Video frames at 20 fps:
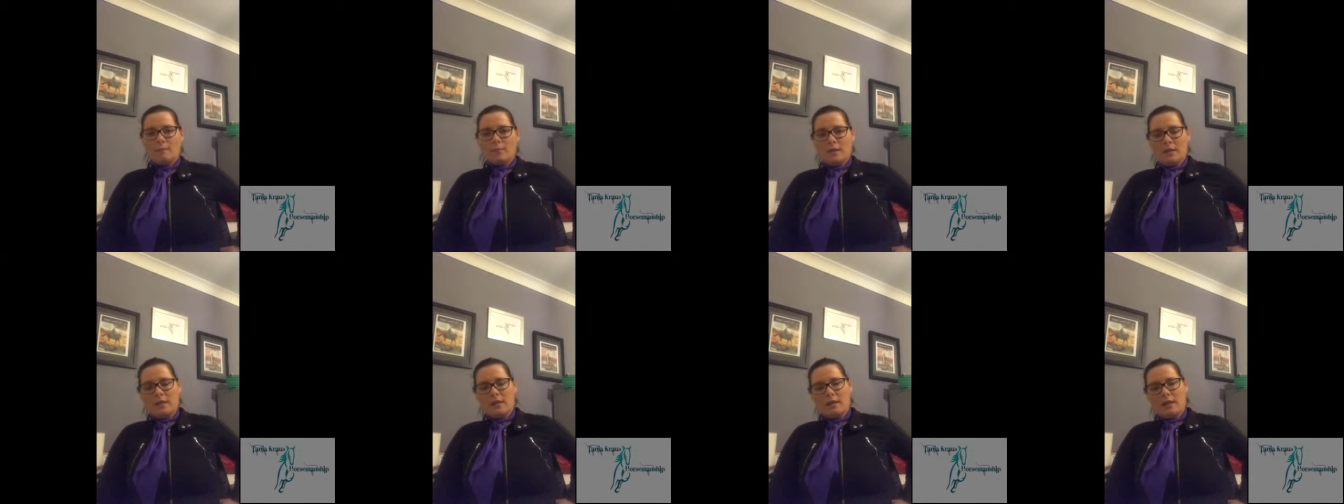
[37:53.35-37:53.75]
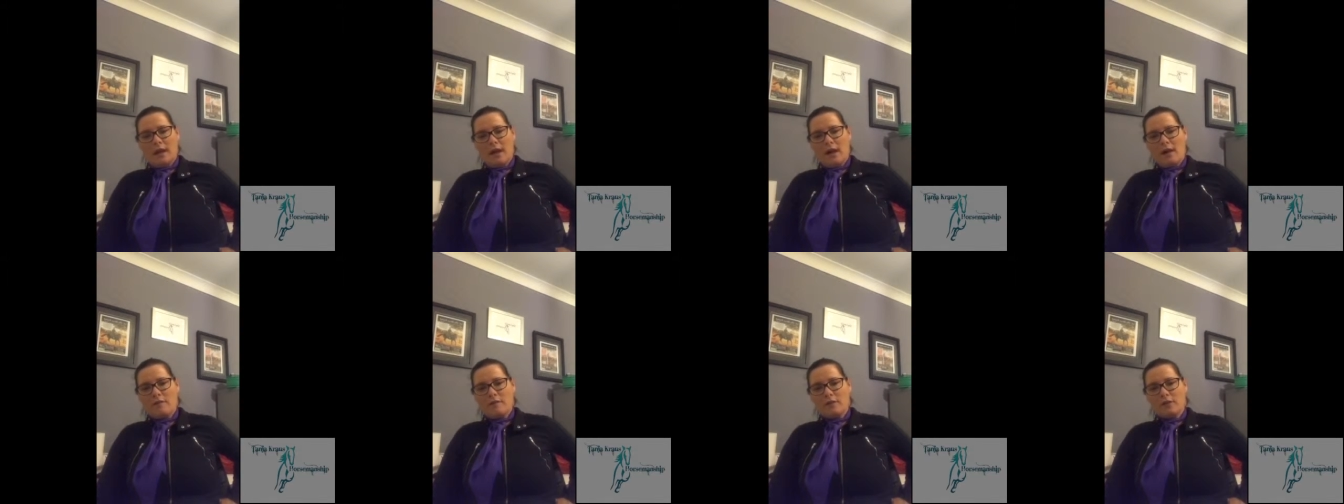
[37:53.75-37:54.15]
In
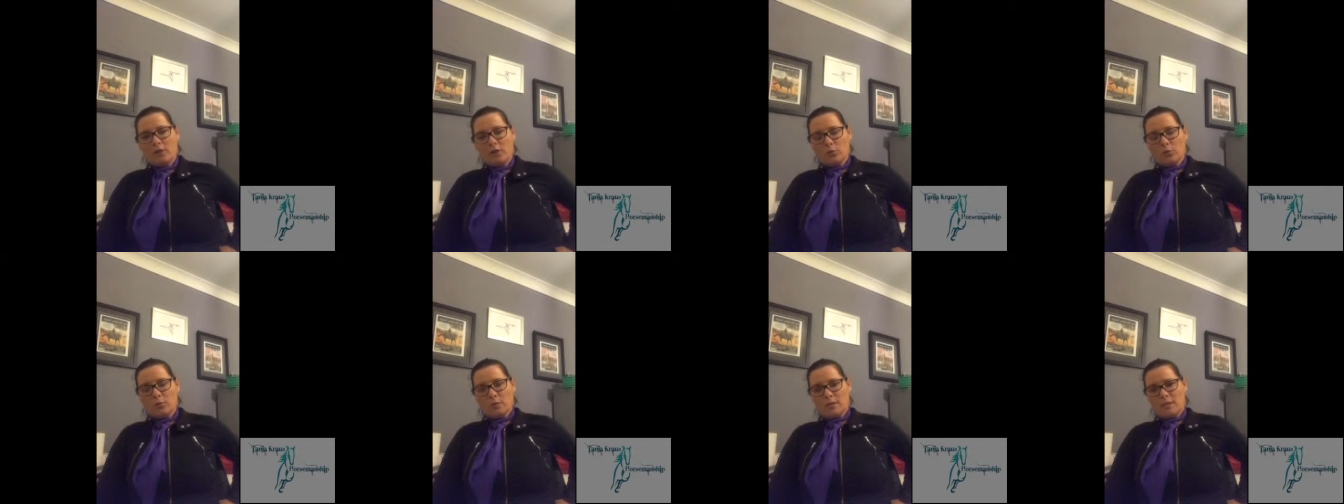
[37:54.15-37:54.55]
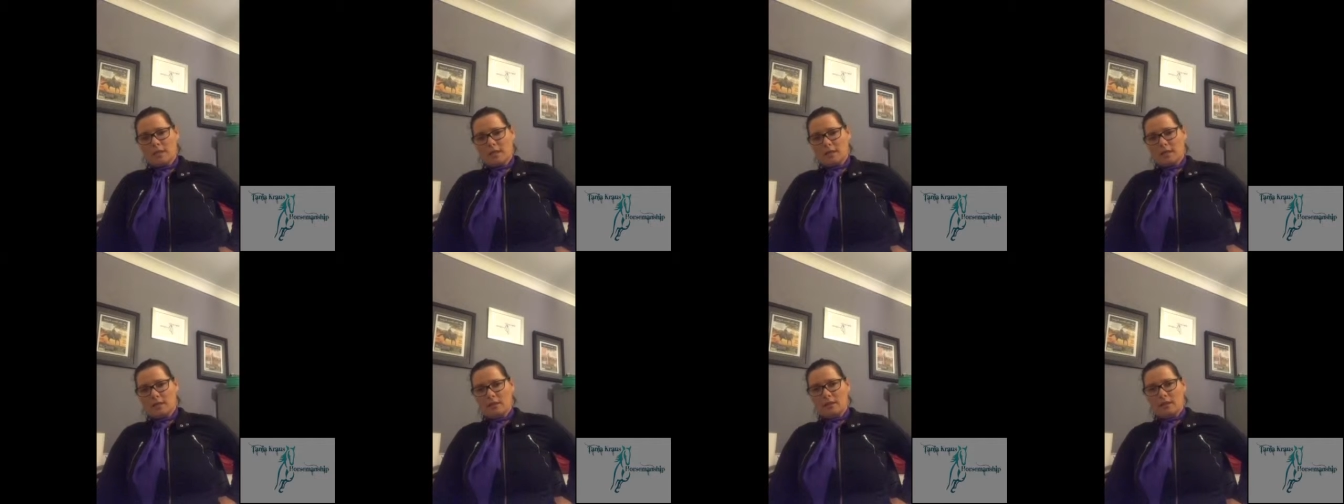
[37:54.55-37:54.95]
our field,
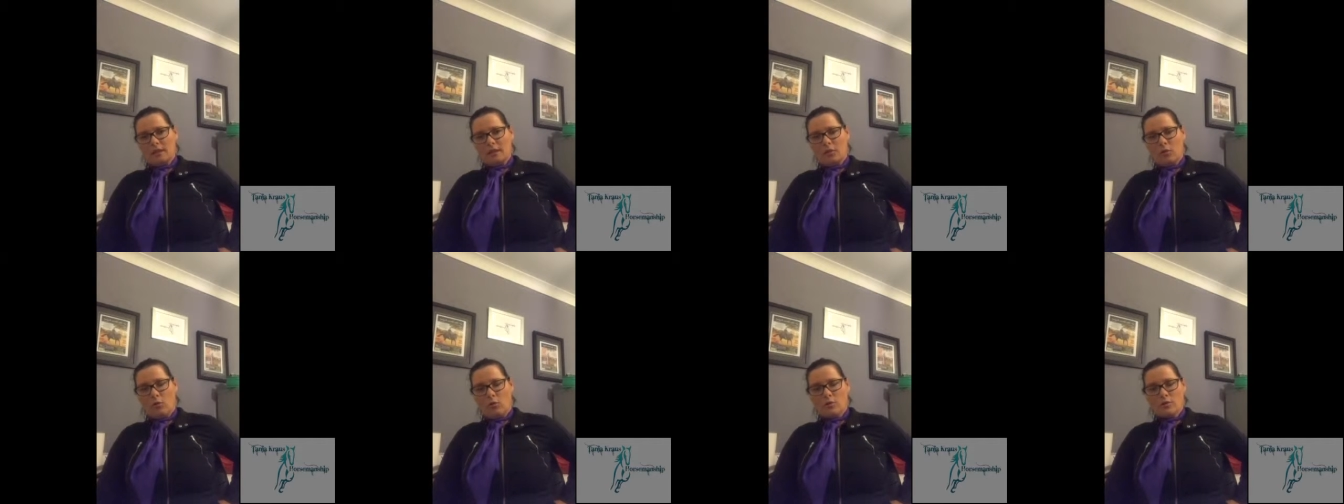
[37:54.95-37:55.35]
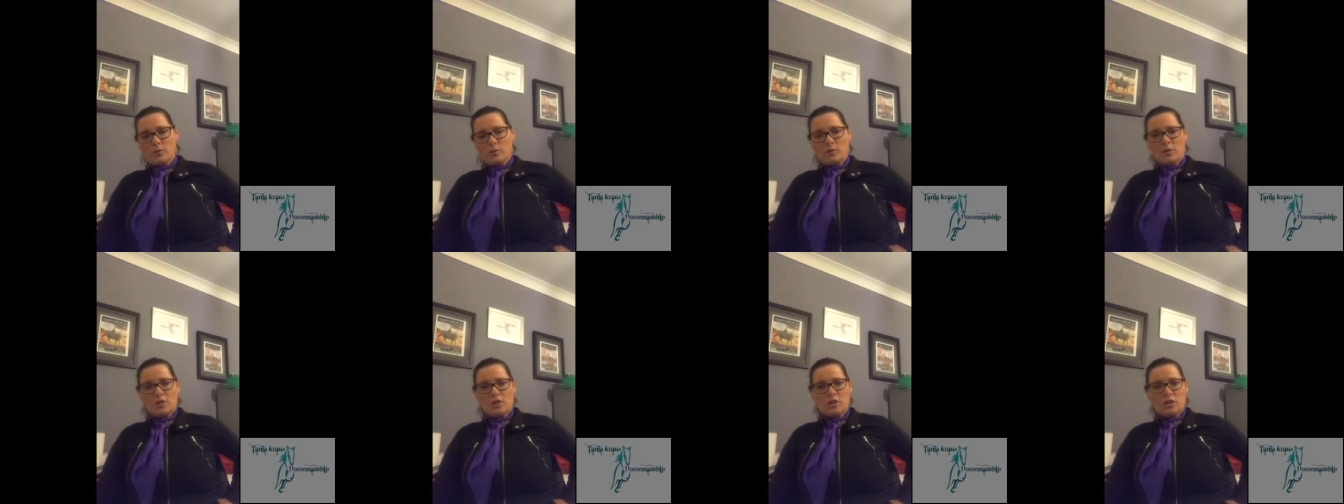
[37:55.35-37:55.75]
particularly in
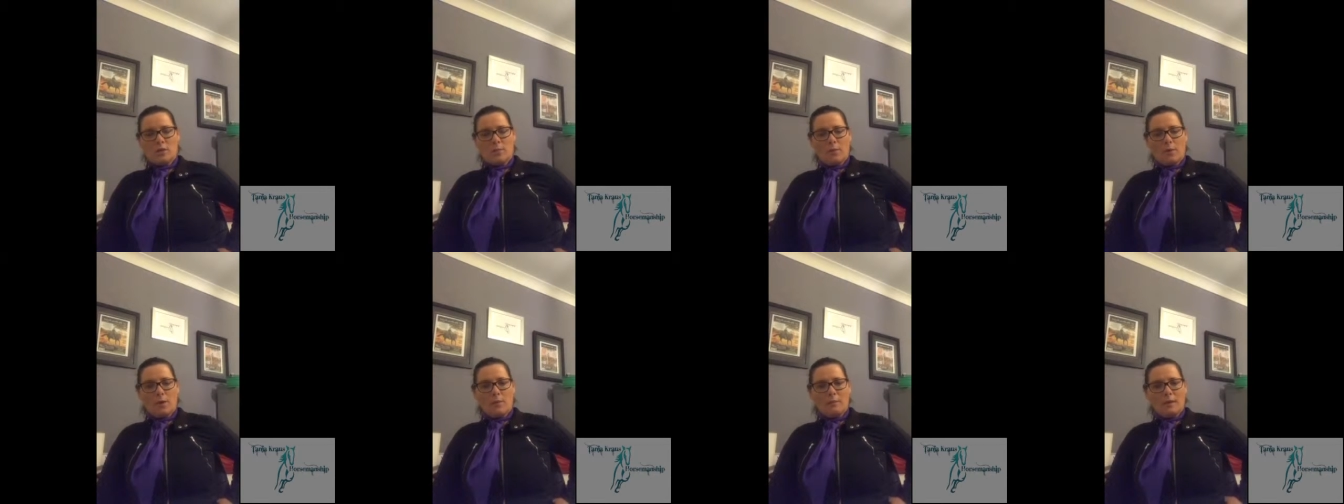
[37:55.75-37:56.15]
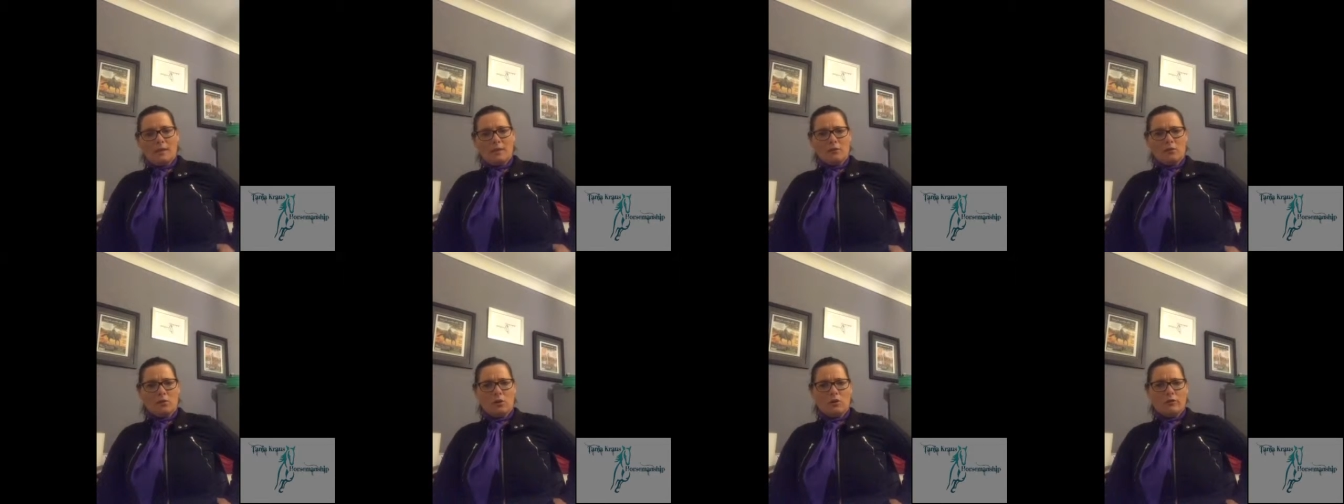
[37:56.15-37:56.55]
horsemanship, I meet
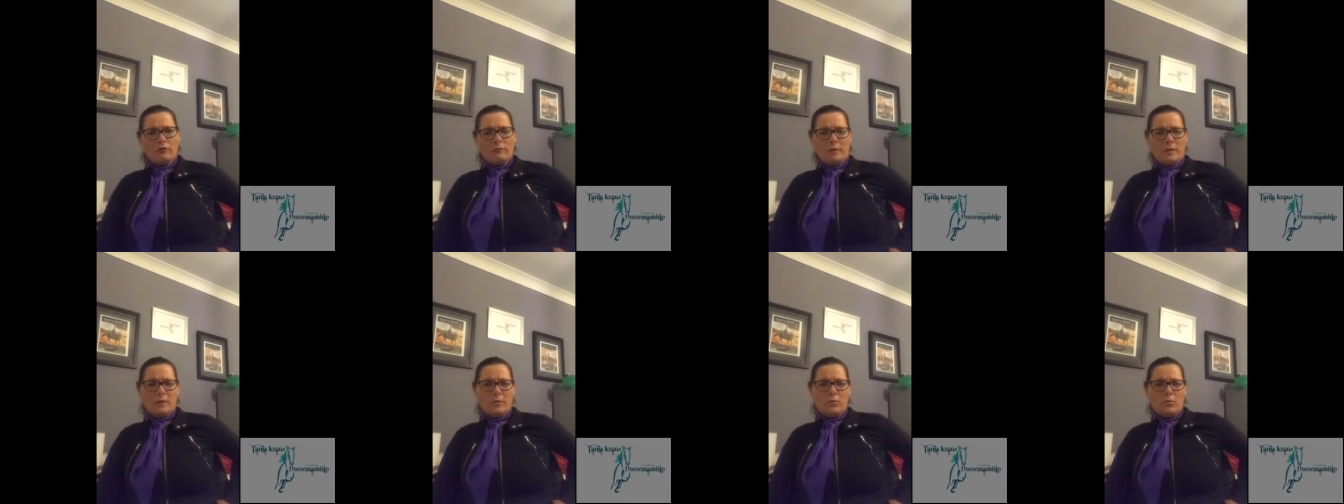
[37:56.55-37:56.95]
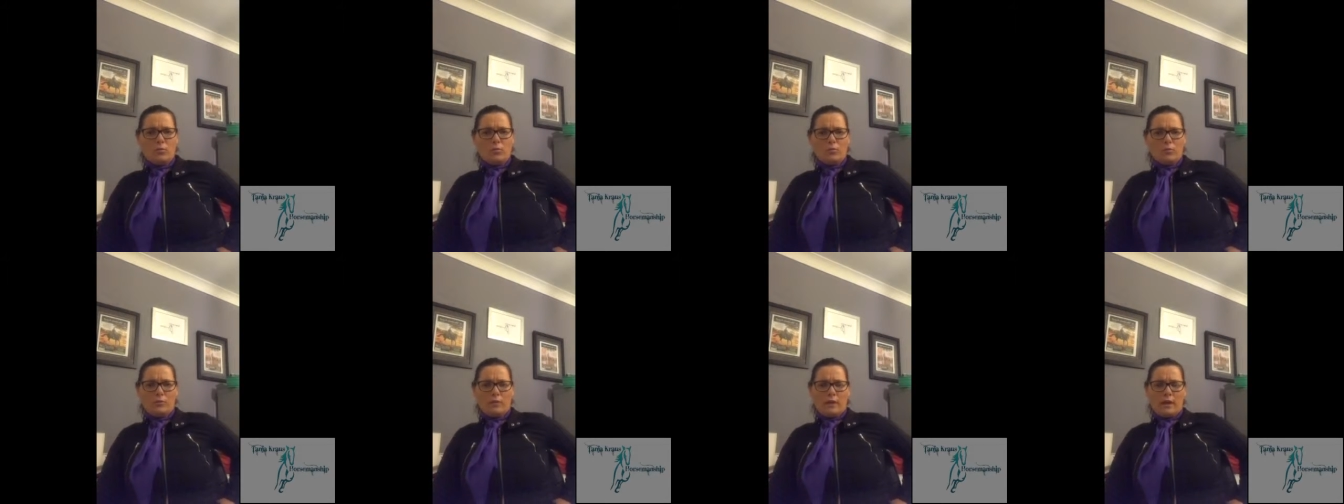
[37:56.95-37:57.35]
a lot of
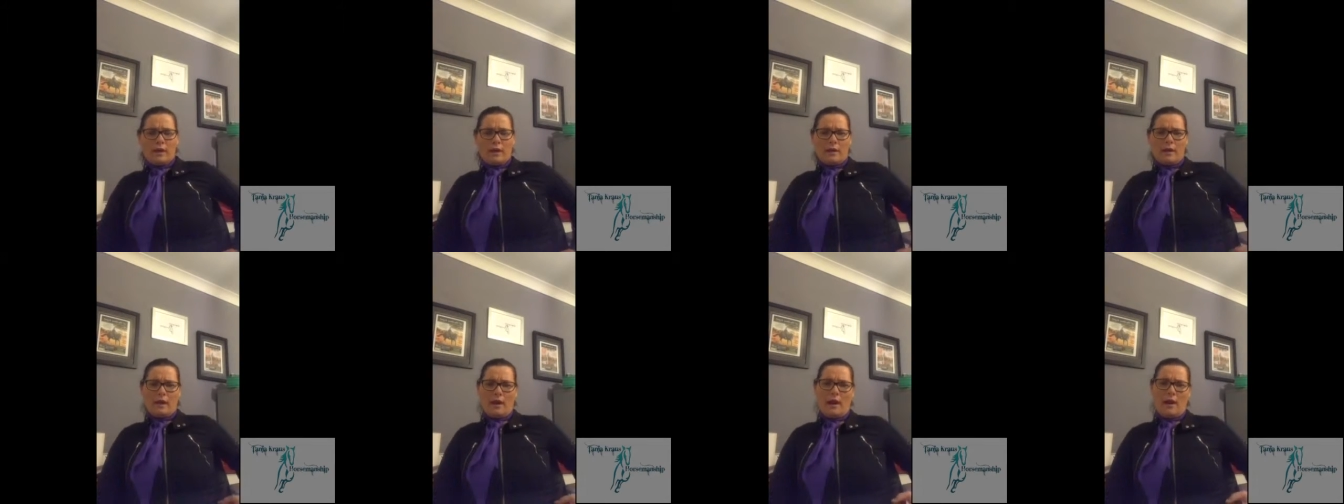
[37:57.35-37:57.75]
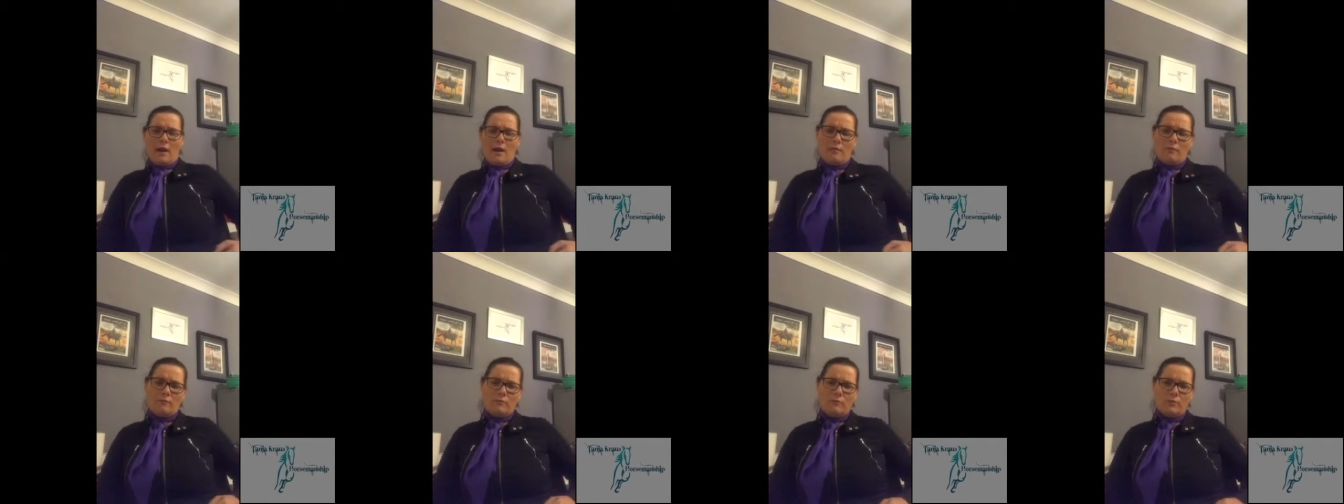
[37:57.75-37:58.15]
people that
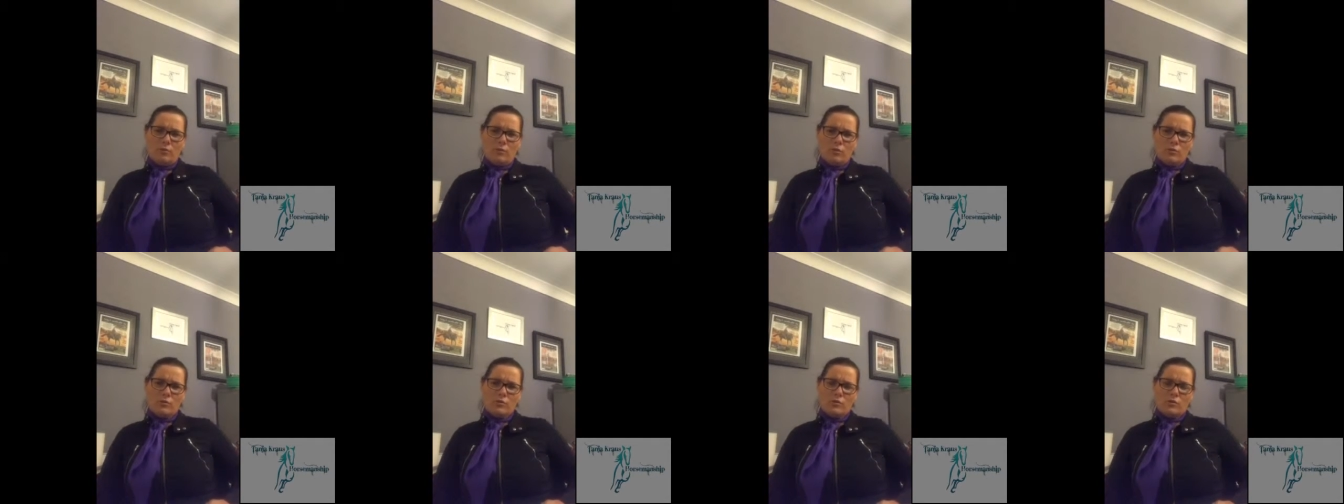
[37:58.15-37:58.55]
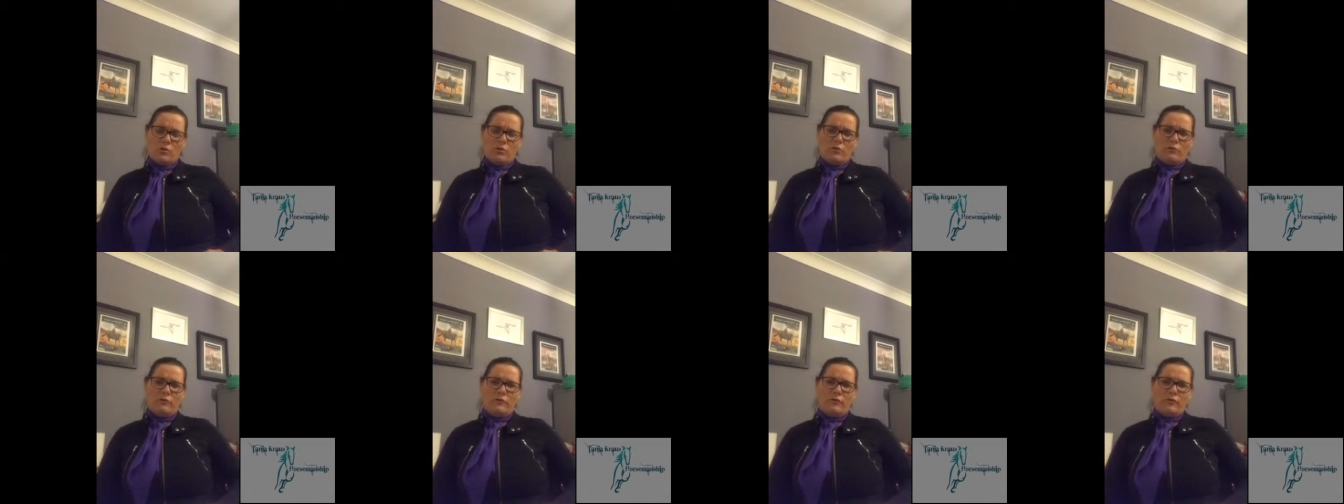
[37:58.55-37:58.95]
will sort
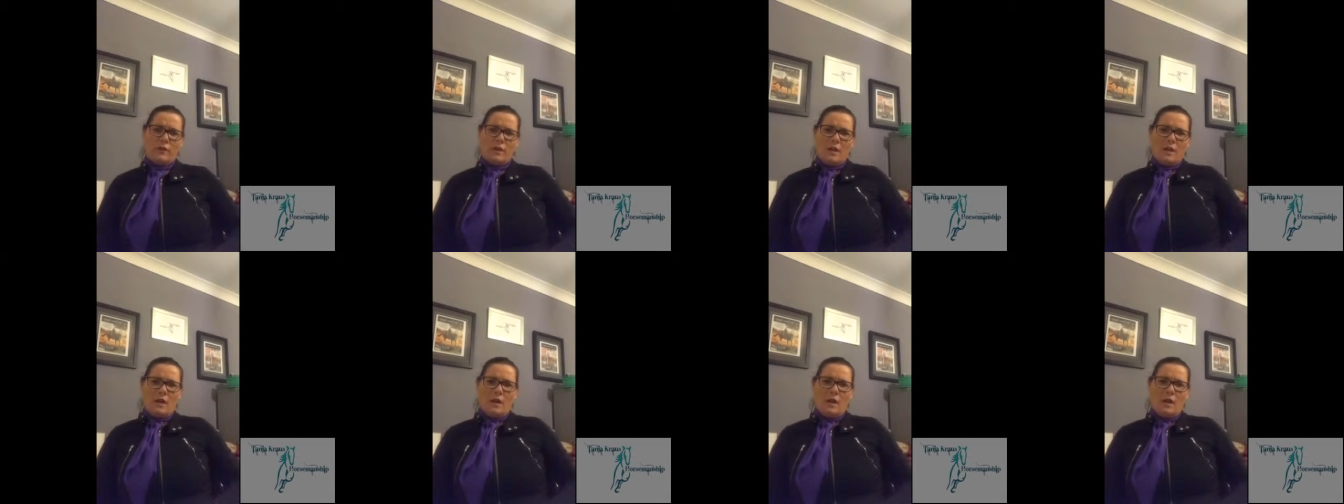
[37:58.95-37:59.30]
of